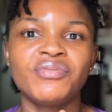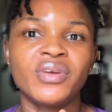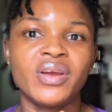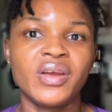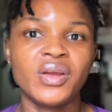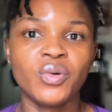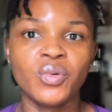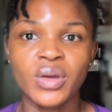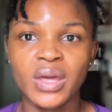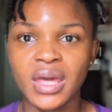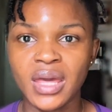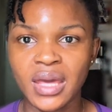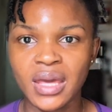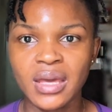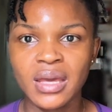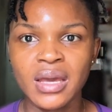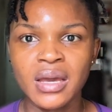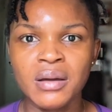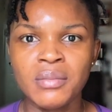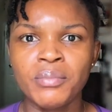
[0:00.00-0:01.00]
very
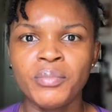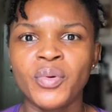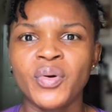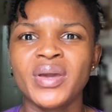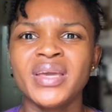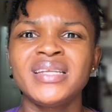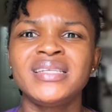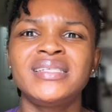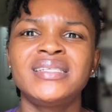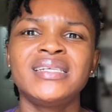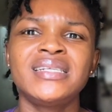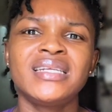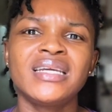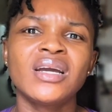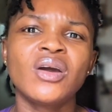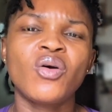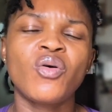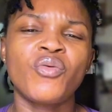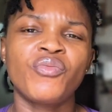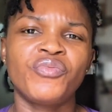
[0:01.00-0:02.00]
okay, but it
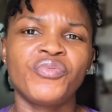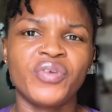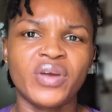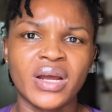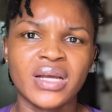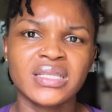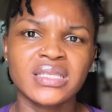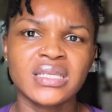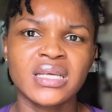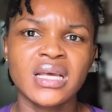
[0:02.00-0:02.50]
didn't convert